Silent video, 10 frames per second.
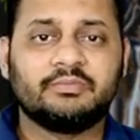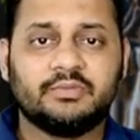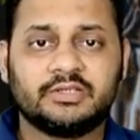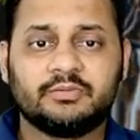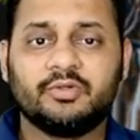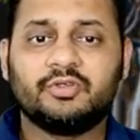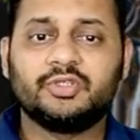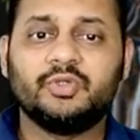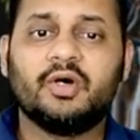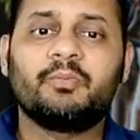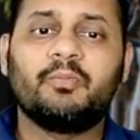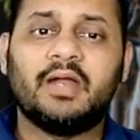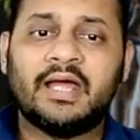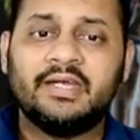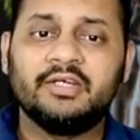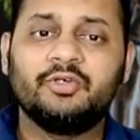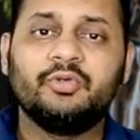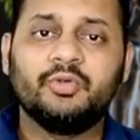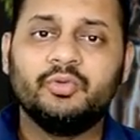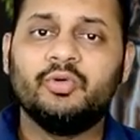months because you are planning to
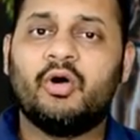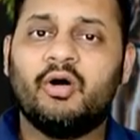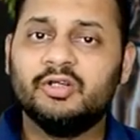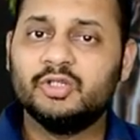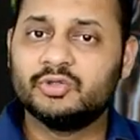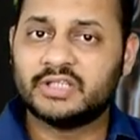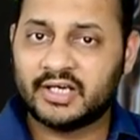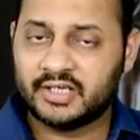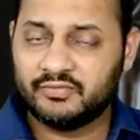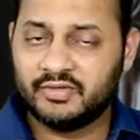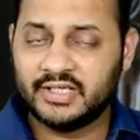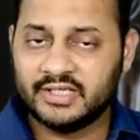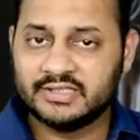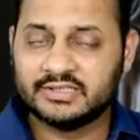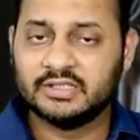do all those activities